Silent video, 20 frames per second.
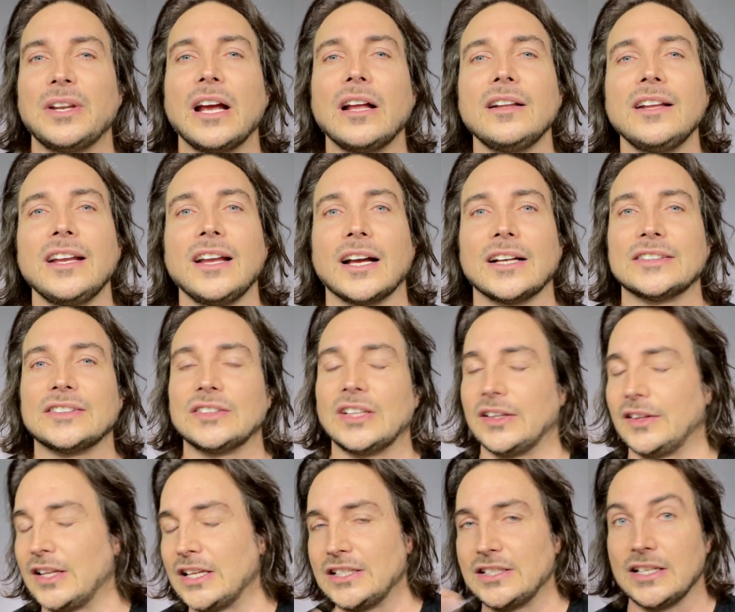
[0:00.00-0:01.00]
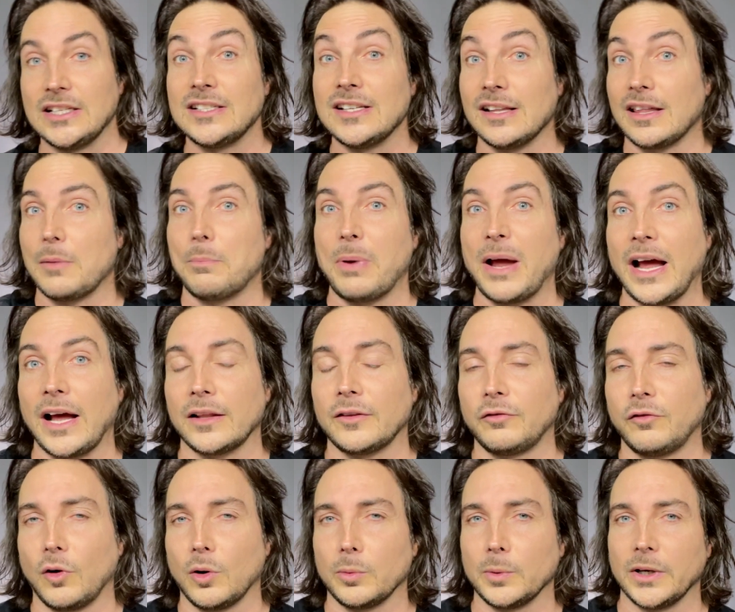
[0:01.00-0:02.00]
telling us that this isn't the path
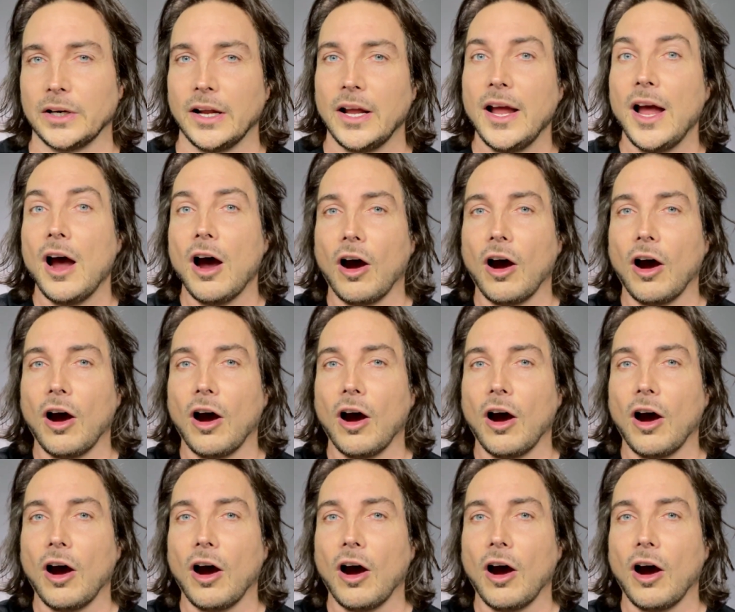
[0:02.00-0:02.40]
forward.